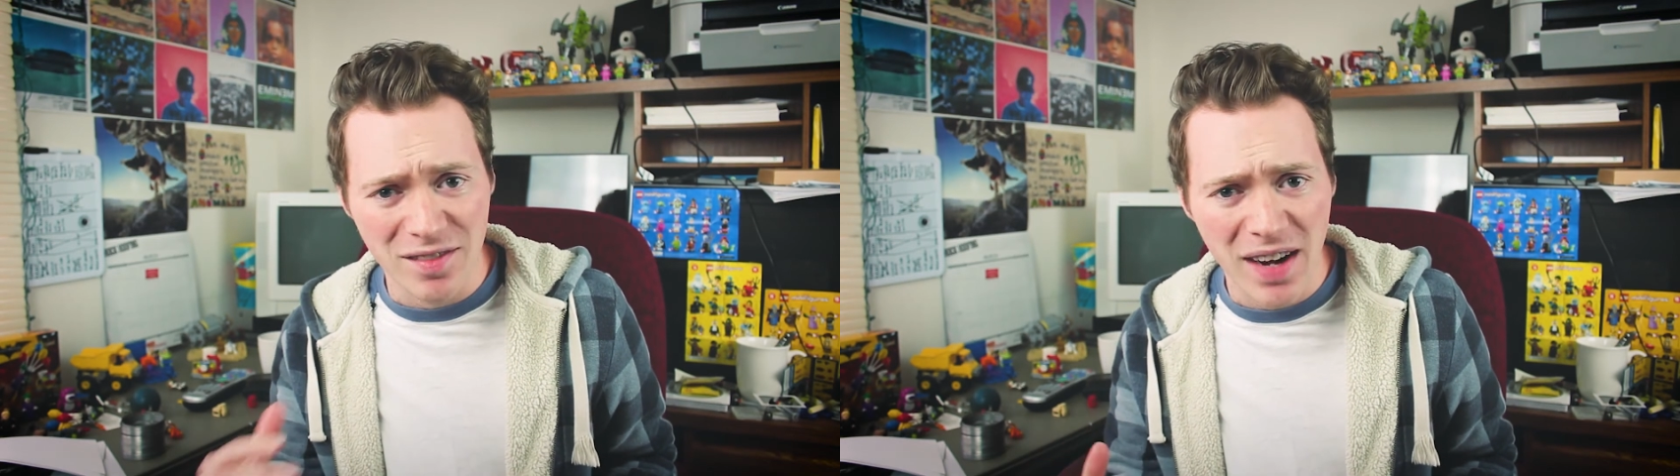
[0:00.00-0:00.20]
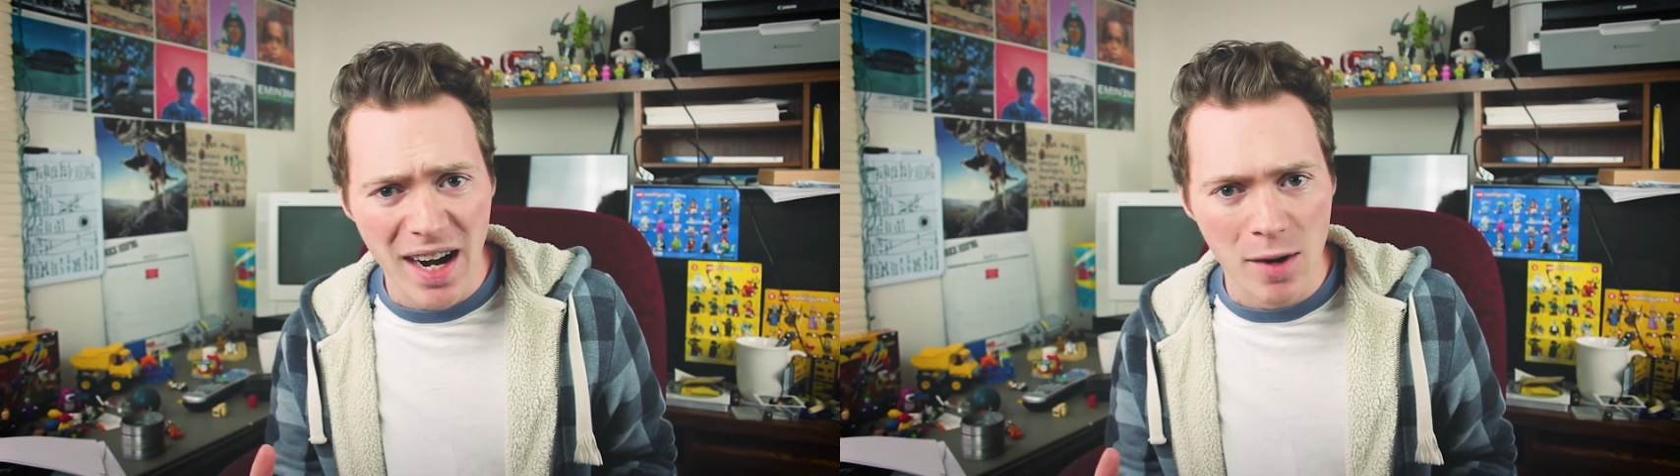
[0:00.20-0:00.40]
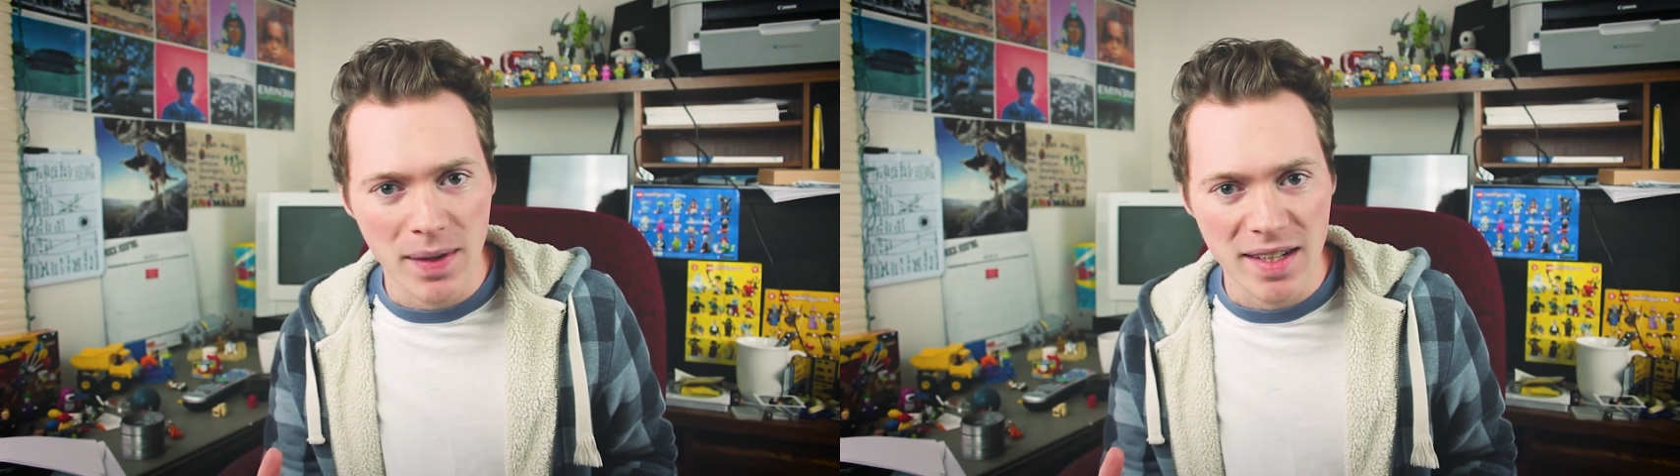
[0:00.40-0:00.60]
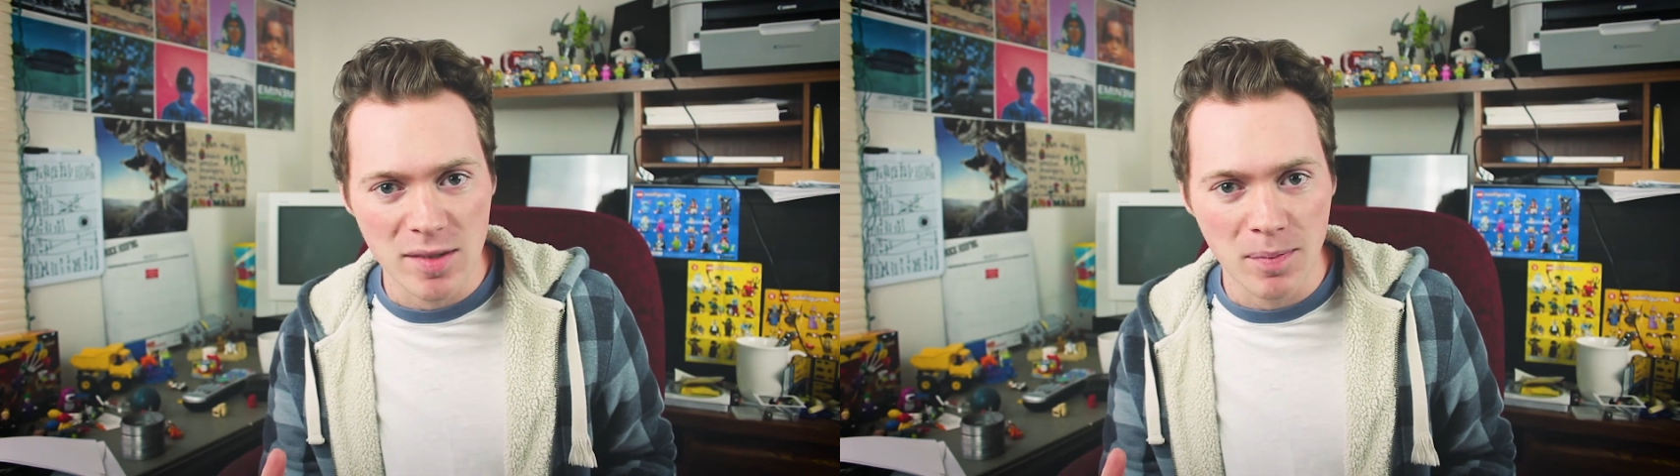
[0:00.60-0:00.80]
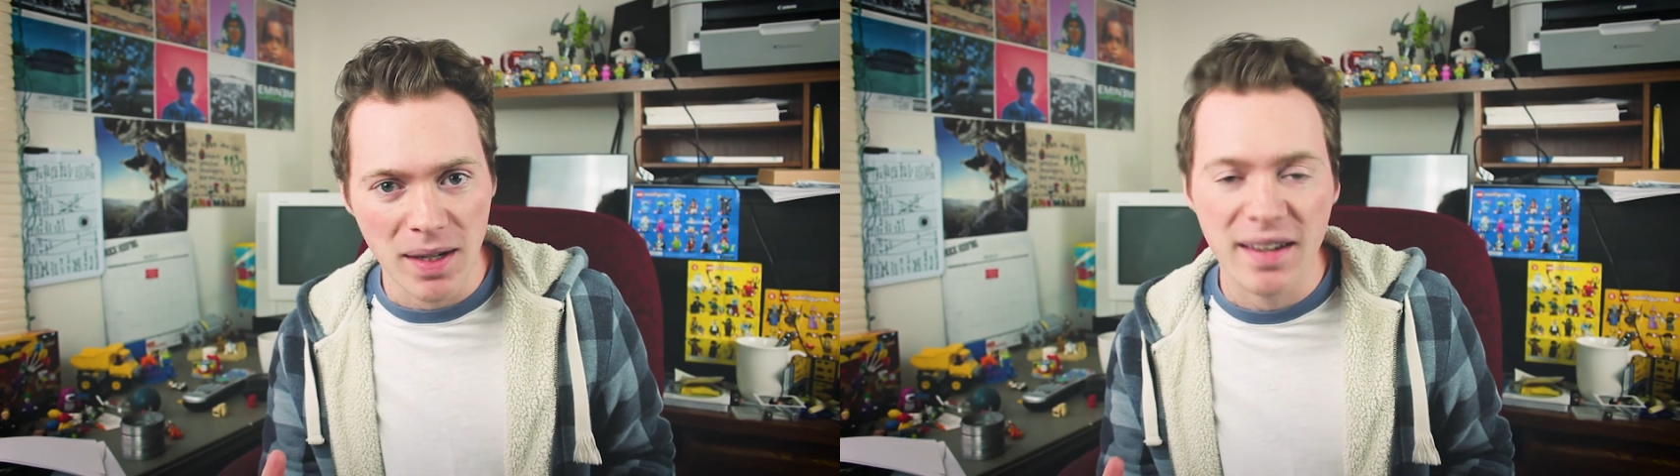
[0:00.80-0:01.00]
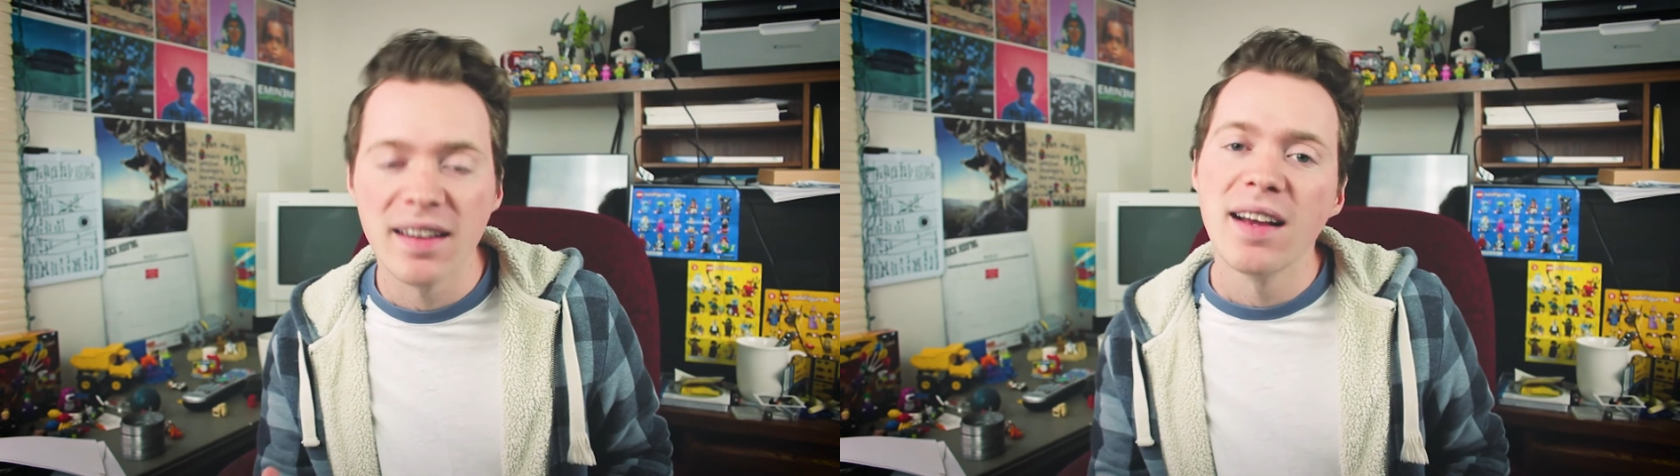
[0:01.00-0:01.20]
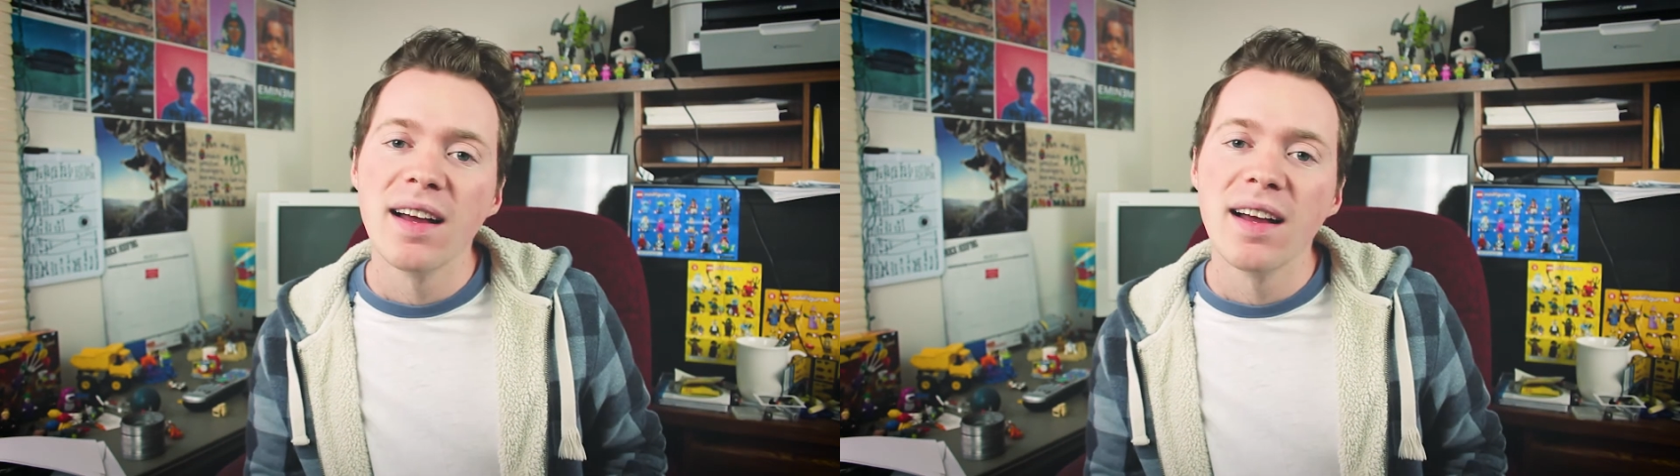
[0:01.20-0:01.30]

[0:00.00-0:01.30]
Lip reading: environments, but